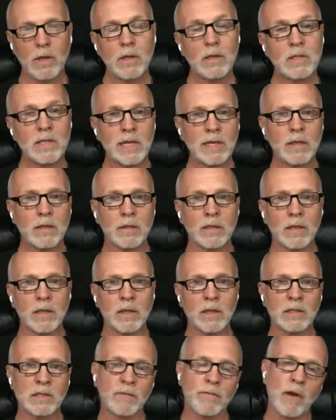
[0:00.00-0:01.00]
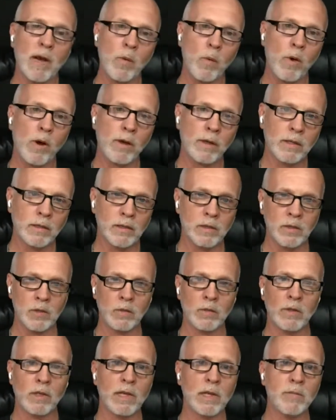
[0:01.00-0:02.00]
Second thing is, if I walk
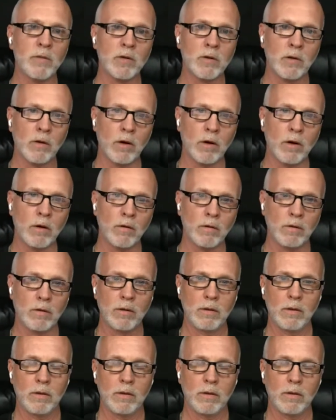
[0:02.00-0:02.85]
into a labor call